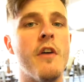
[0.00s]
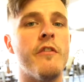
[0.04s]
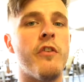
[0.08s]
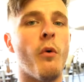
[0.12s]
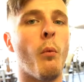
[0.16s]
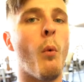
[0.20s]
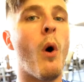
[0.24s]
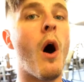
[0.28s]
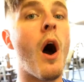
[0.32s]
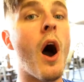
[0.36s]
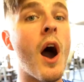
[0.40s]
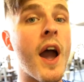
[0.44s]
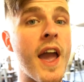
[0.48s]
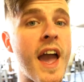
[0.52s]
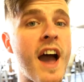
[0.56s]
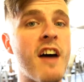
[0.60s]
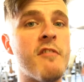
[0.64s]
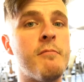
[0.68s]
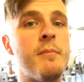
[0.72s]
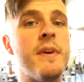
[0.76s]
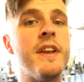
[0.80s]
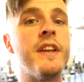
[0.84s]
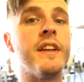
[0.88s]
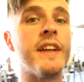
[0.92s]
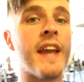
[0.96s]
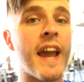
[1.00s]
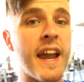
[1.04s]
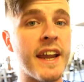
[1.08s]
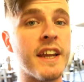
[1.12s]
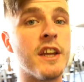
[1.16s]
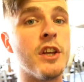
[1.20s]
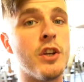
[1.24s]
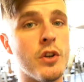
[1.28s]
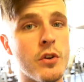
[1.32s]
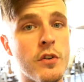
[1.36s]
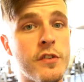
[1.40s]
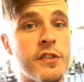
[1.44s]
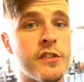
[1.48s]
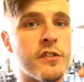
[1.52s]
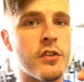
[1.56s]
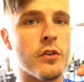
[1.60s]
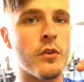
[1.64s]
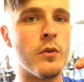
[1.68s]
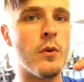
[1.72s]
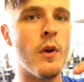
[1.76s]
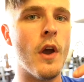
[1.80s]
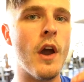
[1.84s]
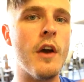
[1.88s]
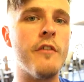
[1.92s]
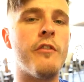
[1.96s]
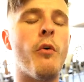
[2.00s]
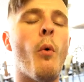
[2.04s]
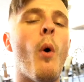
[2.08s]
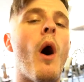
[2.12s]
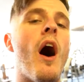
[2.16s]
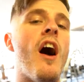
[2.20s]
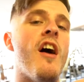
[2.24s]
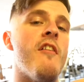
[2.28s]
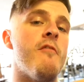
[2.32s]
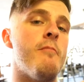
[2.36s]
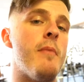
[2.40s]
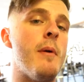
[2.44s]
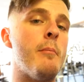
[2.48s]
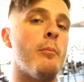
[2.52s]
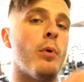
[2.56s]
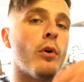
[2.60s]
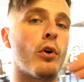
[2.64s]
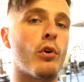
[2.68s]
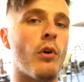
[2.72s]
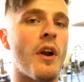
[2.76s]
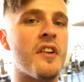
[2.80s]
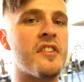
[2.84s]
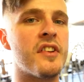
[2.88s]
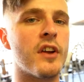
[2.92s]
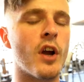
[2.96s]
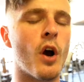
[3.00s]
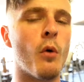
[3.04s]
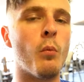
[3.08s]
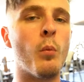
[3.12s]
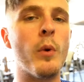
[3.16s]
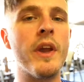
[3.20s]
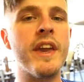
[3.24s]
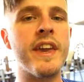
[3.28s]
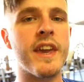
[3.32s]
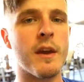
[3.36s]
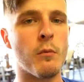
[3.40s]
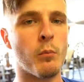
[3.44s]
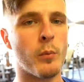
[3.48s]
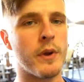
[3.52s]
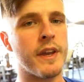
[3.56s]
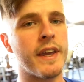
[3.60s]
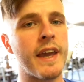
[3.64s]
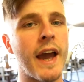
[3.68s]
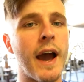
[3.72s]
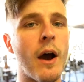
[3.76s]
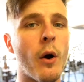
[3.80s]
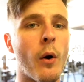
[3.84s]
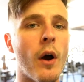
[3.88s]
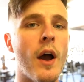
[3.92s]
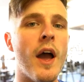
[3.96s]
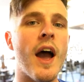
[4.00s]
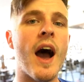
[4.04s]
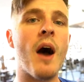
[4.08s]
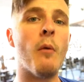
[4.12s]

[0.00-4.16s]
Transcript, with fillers: for what I have been getting used to, for what I've been progressing on week in, week out,